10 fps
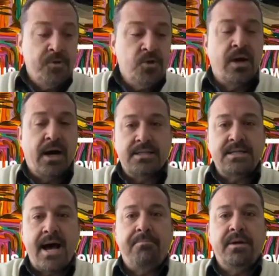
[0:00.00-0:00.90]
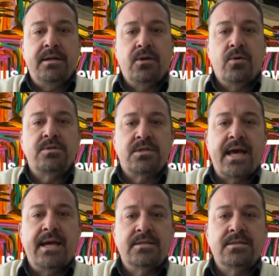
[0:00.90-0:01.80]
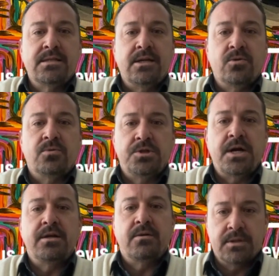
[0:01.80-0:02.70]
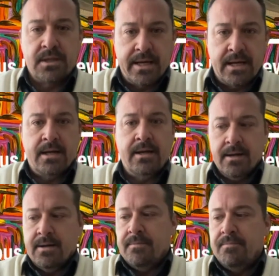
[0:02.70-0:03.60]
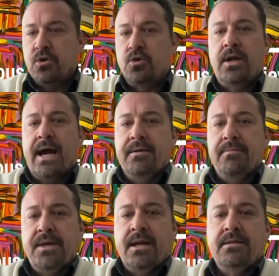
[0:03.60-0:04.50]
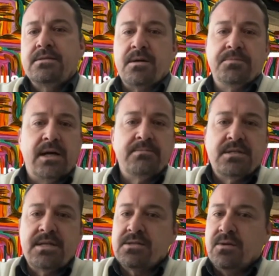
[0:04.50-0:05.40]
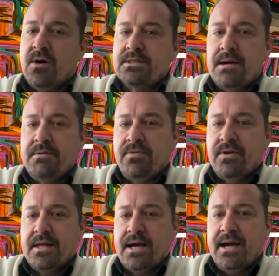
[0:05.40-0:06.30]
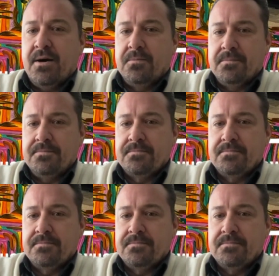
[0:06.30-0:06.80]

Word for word: mm-hmm. you got to tap into those things that you're genuinely good at. And it sometimes it takes a long time to figure that out.